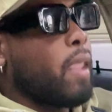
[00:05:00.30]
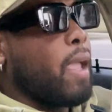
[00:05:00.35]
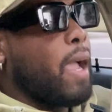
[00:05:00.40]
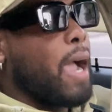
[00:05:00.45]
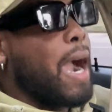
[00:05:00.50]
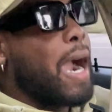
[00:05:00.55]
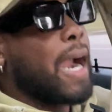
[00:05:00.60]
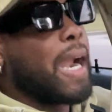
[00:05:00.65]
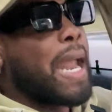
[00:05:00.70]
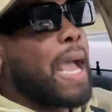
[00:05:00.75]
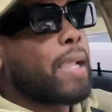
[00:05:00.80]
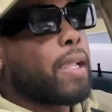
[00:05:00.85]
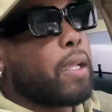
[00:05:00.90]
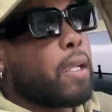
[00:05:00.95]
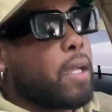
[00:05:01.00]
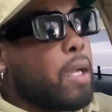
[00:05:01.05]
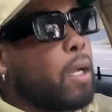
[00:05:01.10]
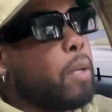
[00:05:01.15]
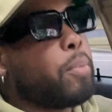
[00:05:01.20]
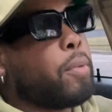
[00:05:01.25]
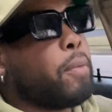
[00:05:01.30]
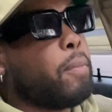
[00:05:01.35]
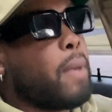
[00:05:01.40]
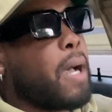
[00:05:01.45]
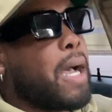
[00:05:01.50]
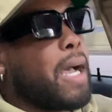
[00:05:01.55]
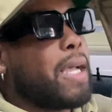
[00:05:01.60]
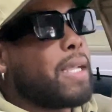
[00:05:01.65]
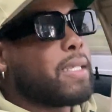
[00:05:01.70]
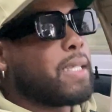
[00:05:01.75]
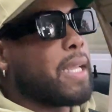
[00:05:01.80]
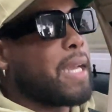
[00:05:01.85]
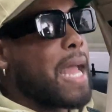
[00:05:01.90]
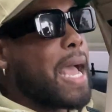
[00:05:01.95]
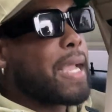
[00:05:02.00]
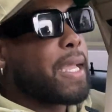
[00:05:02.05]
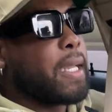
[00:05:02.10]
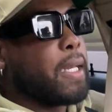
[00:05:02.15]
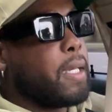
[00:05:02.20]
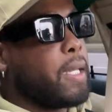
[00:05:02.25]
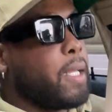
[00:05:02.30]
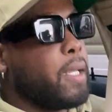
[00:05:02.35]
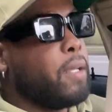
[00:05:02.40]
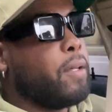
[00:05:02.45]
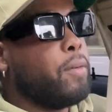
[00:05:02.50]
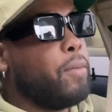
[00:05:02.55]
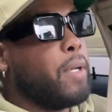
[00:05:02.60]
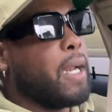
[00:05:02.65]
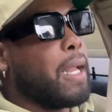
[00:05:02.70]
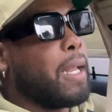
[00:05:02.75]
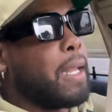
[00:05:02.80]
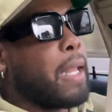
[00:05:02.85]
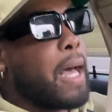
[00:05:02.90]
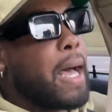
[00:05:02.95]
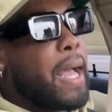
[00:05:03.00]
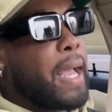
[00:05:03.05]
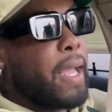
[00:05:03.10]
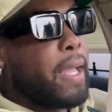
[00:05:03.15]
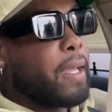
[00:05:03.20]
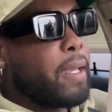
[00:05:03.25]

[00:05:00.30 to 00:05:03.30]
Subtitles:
all right, I can compromise and I can deal with a lot,